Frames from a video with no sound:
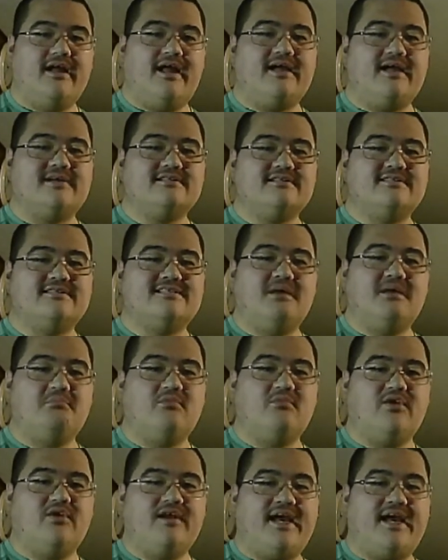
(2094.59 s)
And
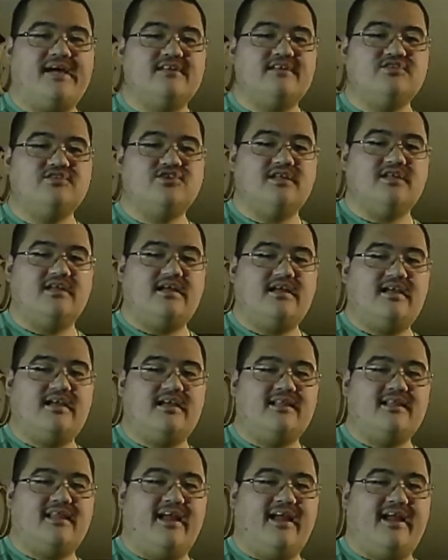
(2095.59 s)
someone
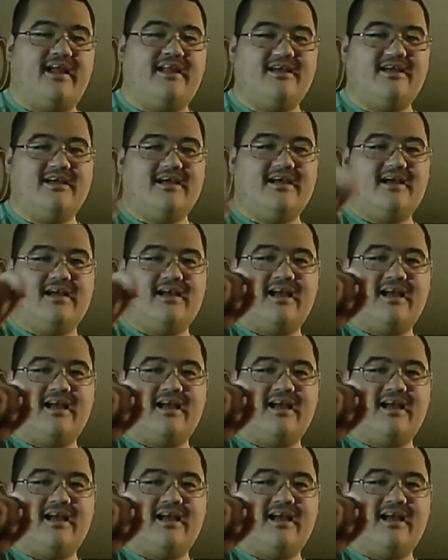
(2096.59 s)
actually like